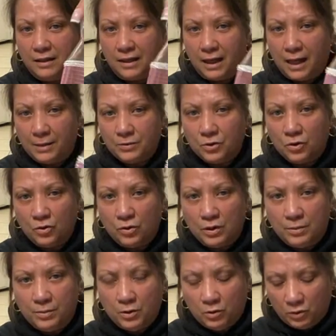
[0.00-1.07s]
Absolutely
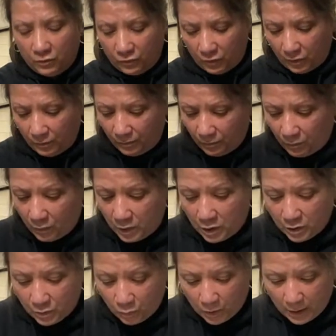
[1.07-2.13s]
beautiful.
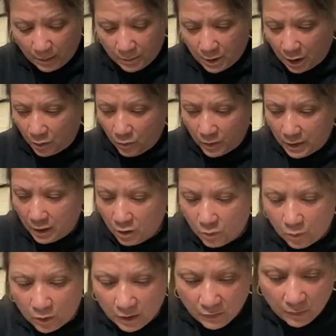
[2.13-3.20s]
When I'm done with it, you
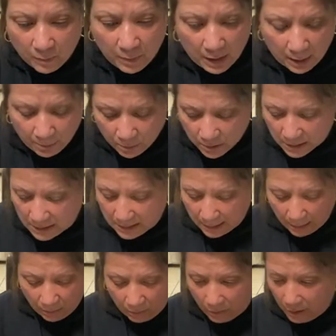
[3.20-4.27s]
won't even be able to
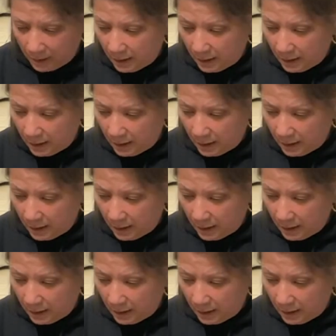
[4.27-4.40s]
tell